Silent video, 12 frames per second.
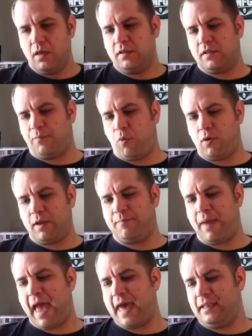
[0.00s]
supporting
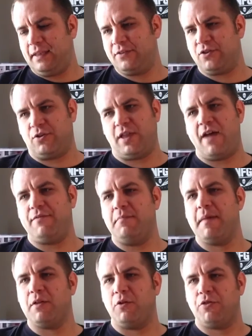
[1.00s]
Bad Lizard, Heavy
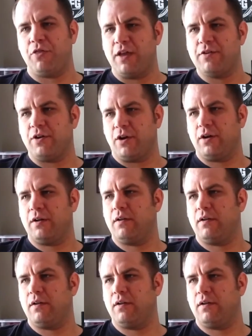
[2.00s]
Metal Thunder